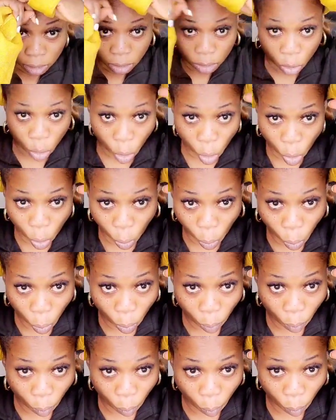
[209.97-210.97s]
hole.
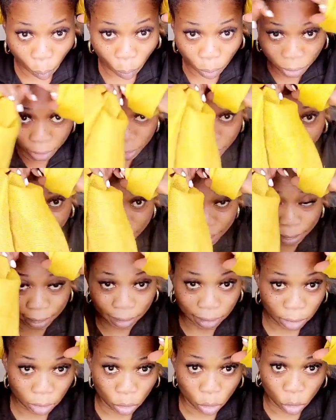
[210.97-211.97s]
Yeah,
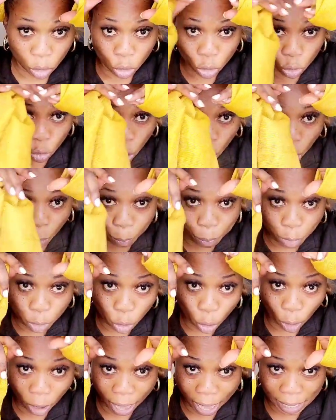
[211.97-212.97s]
you open
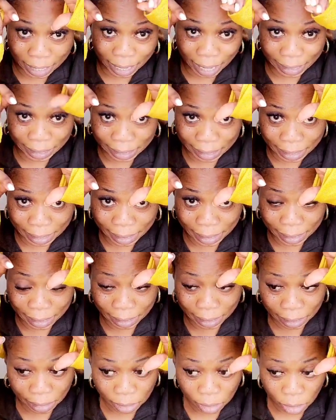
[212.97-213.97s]
your hand like this.
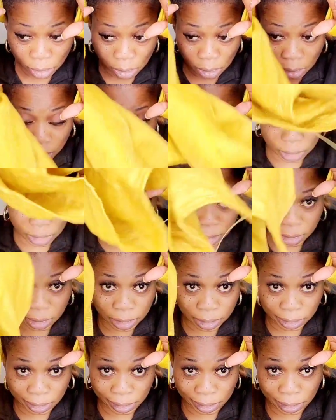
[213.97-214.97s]
This
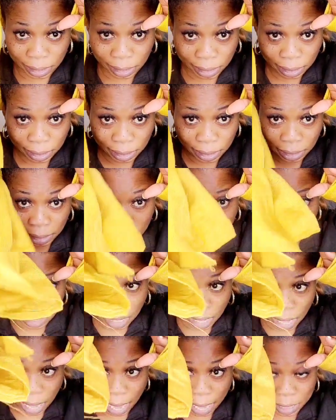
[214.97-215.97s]
is the
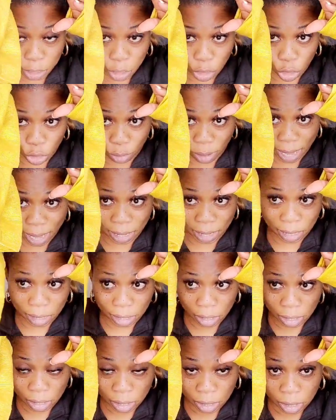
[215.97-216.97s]
extra.
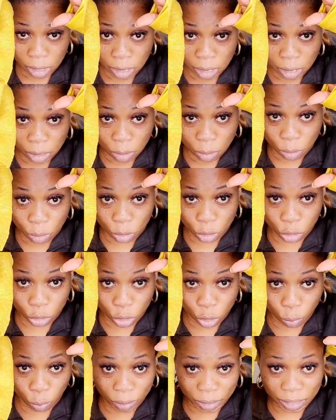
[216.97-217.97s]
You
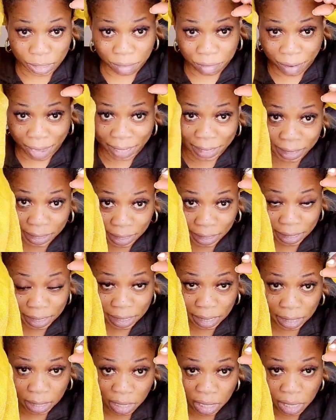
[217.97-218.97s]
know, we divide
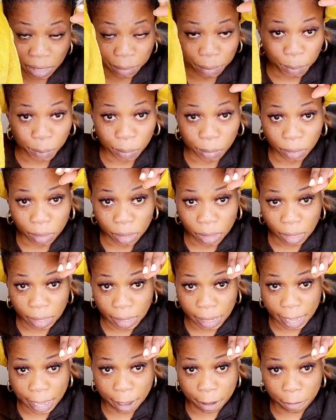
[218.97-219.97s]
it
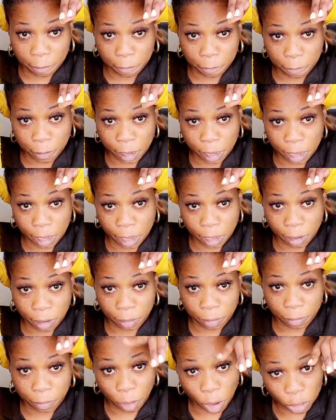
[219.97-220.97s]

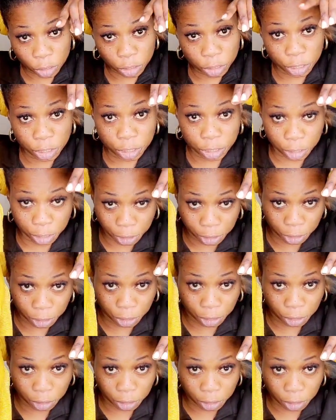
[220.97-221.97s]
40-60.